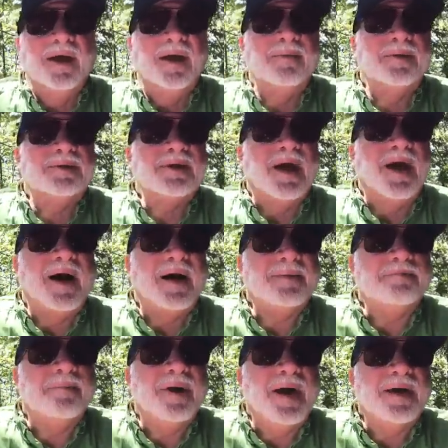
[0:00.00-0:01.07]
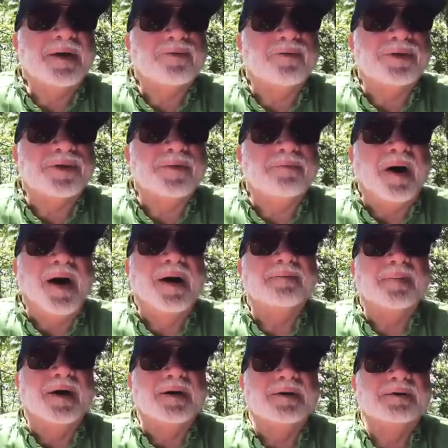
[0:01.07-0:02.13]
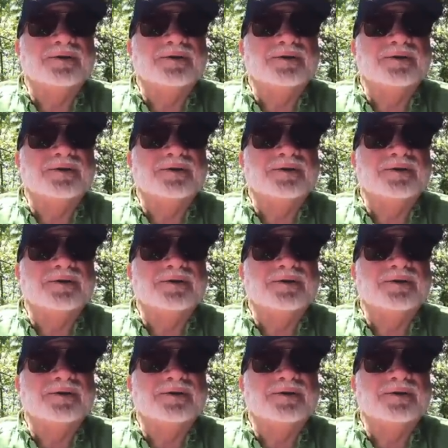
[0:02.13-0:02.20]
How about the hot mic with Obama